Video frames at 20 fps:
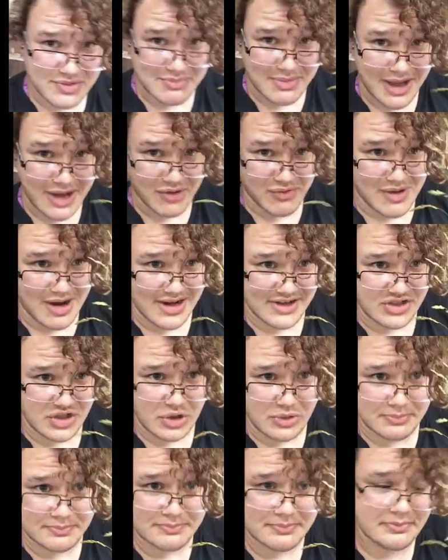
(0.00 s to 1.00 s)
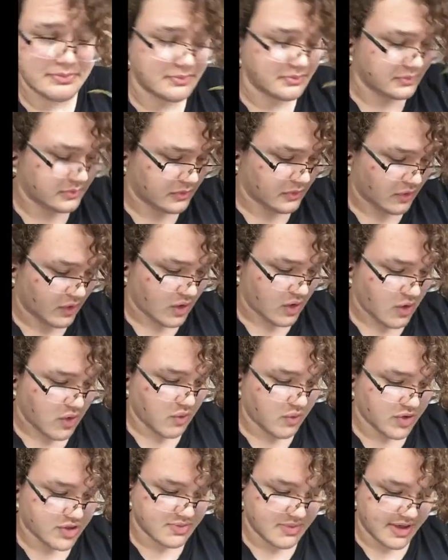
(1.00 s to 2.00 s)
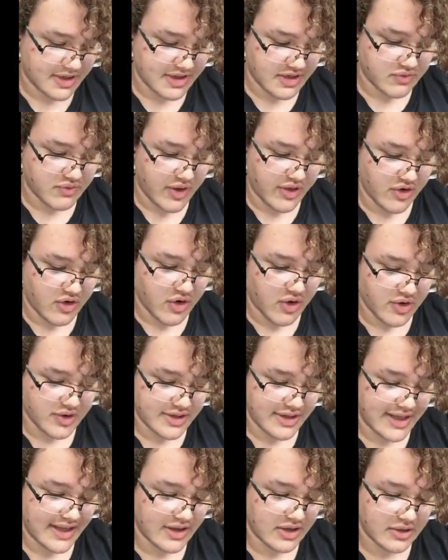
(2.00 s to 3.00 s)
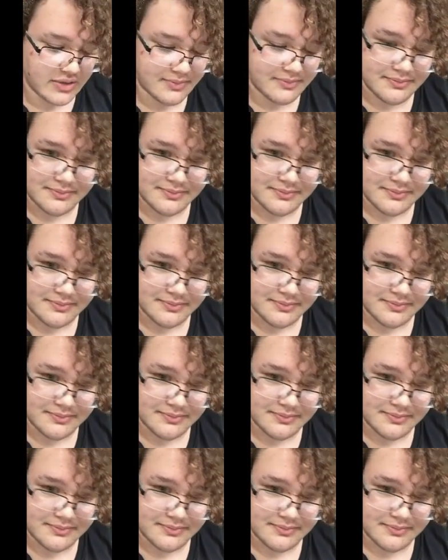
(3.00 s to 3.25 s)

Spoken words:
by a rhizome, which makes it rather hard to kill.